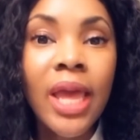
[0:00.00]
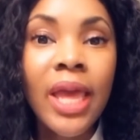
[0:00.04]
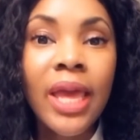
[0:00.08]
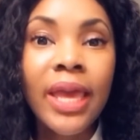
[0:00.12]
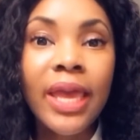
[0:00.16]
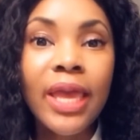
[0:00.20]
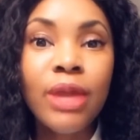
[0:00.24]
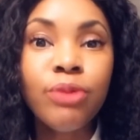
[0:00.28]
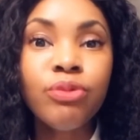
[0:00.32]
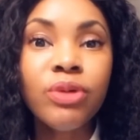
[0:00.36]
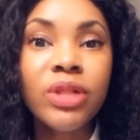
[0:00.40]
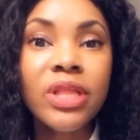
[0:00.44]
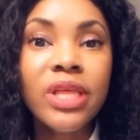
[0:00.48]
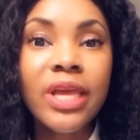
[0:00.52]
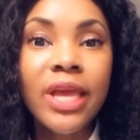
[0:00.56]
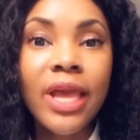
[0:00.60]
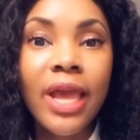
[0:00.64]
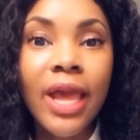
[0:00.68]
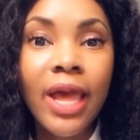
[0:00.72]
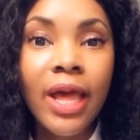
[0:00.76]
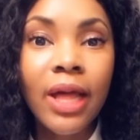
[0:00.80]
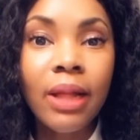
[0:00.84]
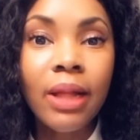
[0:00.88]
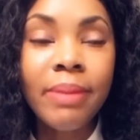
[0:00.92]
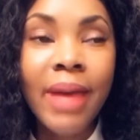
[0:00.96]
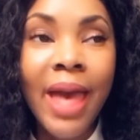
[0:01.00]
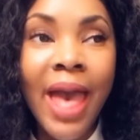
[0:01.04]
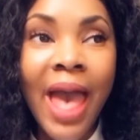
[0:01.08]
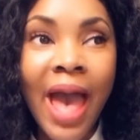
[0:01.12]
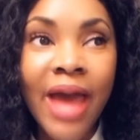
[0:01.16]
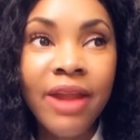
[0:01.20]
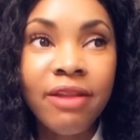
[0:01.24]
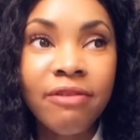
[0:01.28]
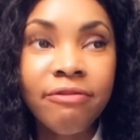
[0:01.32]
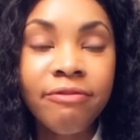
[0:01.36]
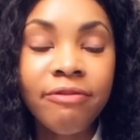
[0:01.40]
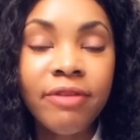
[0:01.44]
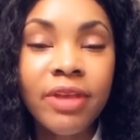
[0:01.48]
It really helps.
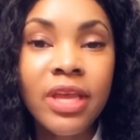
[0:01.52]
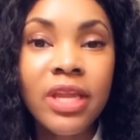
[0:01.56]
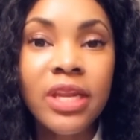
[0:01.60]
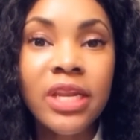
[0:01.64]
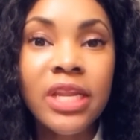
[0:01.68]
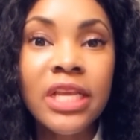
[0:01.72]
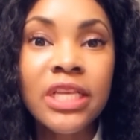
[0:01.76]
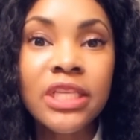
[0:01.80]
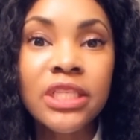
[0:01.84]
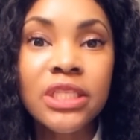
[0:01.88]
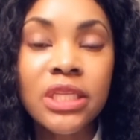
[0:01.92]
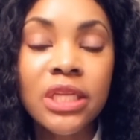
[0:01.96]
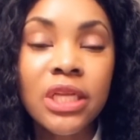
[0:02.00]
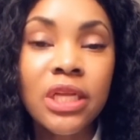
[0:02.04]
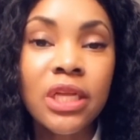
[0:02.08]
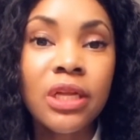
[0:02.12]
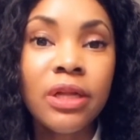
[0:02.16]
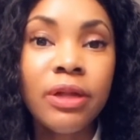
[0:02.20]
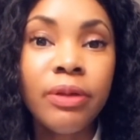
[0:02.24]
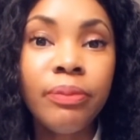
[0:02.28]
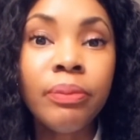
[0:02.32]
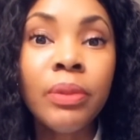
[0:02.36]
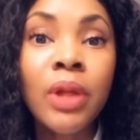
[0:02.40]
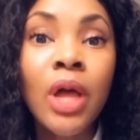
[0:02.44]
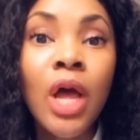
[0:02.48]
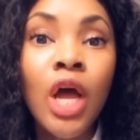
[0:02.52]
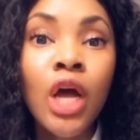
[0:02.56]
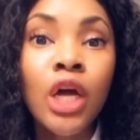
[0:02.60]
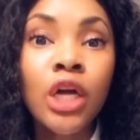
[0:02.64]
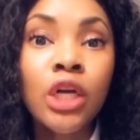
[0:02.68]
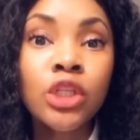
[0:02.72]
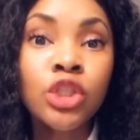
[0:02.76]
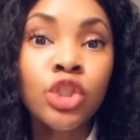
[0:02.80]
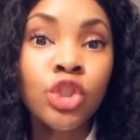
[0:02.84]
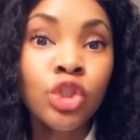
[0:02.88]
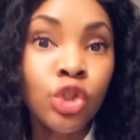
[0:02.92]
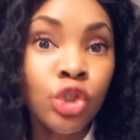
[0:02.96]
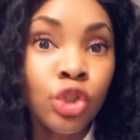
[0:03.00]
Ativan is a
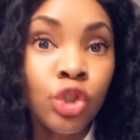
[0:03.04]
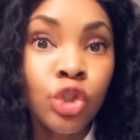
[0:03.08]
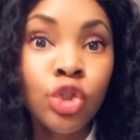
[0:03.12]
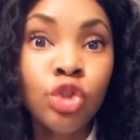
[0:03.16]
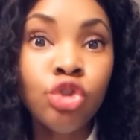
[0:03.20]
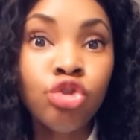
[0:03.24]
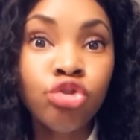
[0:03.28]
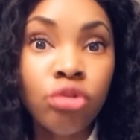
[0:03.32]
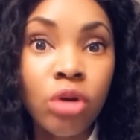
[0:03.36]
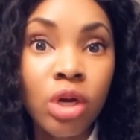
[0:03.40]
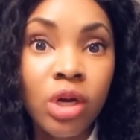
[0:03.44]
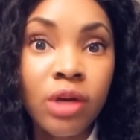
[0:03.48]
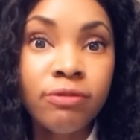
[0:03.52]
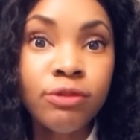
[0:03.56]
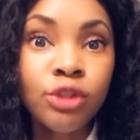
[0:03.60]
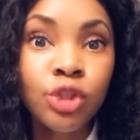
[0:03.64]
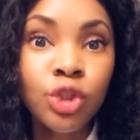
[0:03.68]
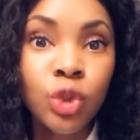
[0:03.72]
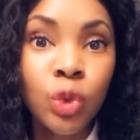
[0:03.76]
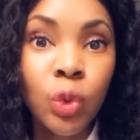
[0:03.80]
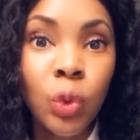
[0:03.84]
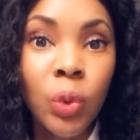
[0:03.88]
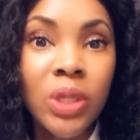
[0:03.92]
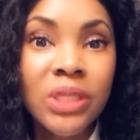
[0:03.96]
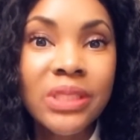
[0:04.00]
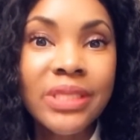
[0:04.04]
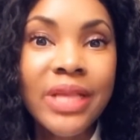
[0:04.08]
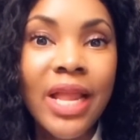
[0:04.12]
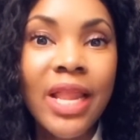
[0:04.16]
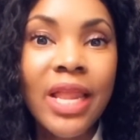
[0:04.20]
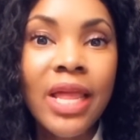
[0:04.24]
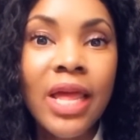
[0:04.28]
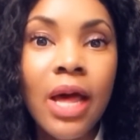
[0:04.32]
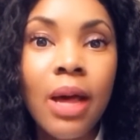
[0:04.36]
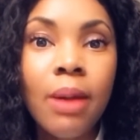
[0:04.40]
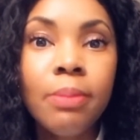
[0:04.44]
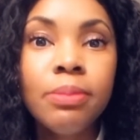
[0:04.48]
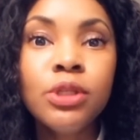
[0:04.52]
drug of choice that
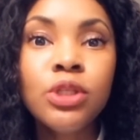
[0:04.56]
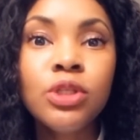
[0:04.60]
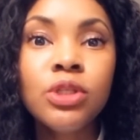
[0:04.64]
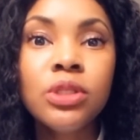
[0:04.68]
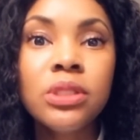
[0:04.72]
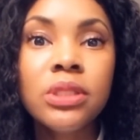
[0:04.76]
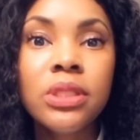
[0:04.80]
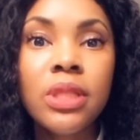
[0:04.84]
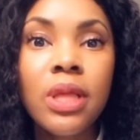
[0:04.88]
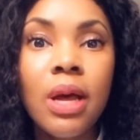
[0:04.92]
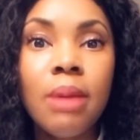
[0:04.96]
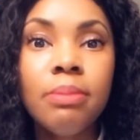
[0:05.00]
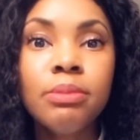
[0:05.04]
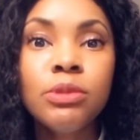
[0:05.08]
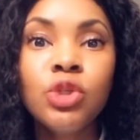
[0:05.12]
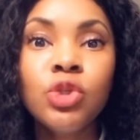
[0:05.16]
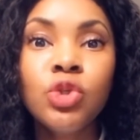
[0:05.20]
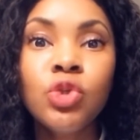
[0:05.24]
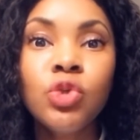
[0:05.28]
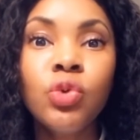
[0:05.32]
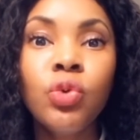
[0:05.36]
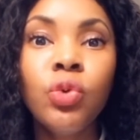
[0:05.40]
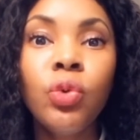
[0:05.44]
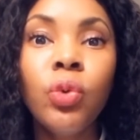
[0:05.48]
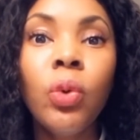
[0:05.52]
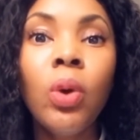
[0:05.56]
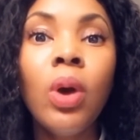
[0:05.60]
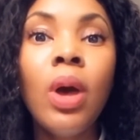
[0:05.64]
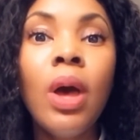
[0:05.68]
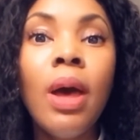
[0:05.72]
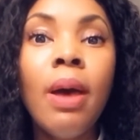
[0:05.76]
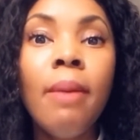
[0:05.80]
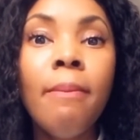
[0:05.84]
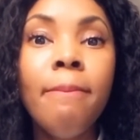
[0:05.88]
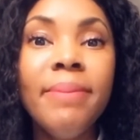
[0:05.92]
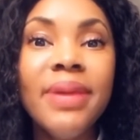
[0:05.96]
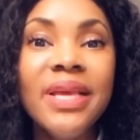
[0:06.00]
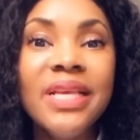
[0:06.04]
helps them to
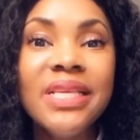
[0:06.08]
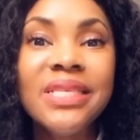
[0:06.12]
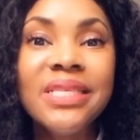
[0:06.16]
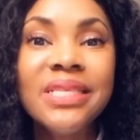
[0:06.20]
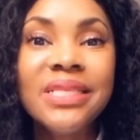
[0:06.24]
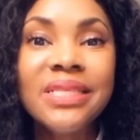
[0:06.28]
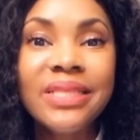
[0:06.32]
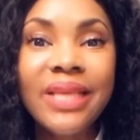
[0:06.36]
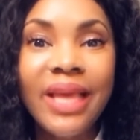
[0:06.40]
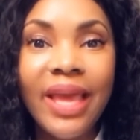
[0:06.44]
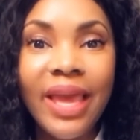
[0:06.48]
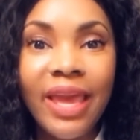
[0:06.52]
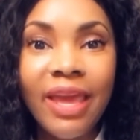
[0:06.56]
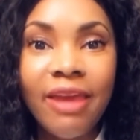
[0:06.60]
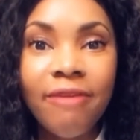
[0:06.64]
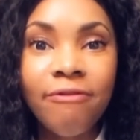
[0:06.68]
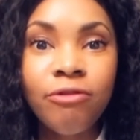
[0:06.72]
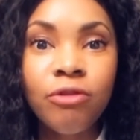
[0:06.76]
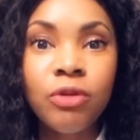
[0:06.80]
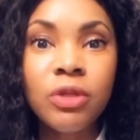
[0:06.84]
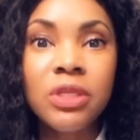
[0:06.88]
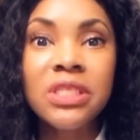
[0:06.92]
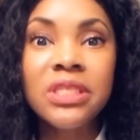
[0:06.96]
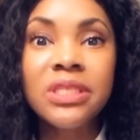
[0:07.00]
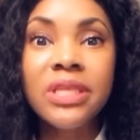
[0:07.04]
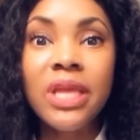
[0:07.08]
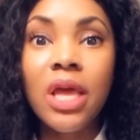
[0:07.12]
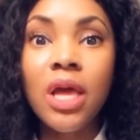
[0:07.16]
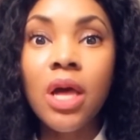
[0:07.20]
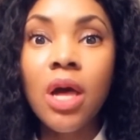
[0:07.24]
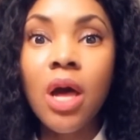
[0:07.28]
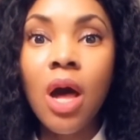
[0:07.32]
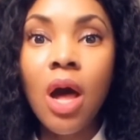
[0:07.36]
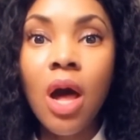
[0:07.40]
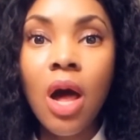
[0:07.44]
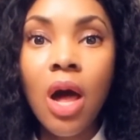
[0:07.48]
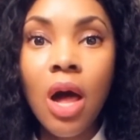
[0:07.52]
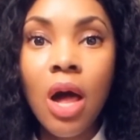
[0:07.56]
be safe, to stay
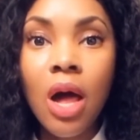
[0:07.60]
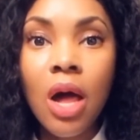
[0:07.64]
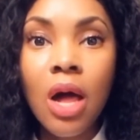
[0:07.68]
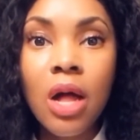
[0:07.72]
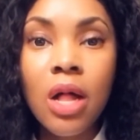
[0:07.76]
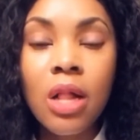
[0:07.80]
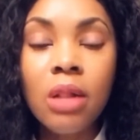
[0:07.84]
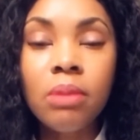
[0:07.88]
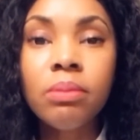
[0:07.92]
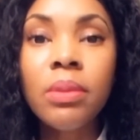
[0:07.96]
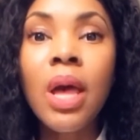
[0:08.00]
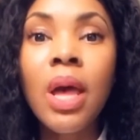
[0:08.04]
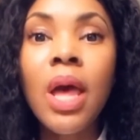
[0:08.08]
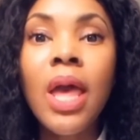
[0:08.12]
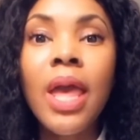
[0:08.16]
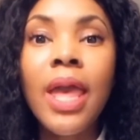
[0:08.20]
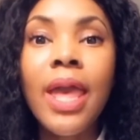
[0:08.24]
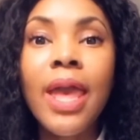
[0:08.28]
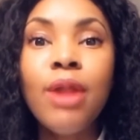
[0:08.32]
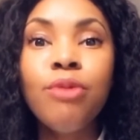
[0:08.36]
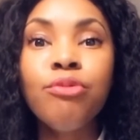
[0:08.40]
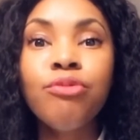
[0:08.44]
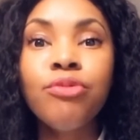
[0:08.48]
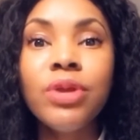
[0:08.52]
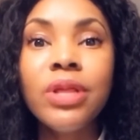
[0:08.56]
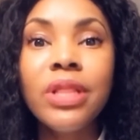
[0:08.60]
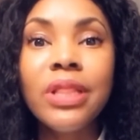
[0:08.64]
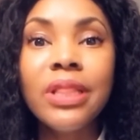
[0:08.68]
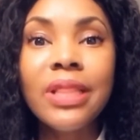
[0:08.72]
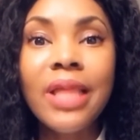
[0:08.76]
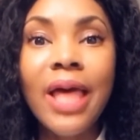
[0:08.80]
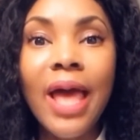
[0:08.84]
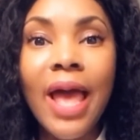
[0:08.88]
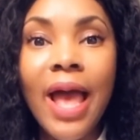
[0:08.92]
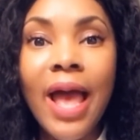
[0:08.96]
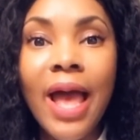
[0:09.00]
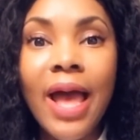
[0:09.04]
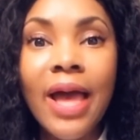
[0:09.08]
calm and
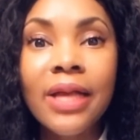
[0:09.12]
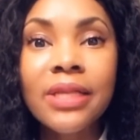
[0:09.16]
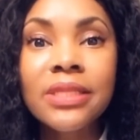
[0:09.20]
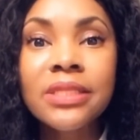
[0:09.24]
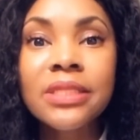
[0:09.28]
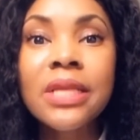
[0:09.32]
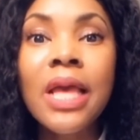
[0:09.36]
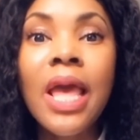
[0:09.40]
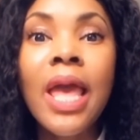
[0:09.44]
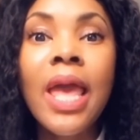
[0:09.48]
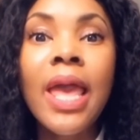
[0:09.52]
relax.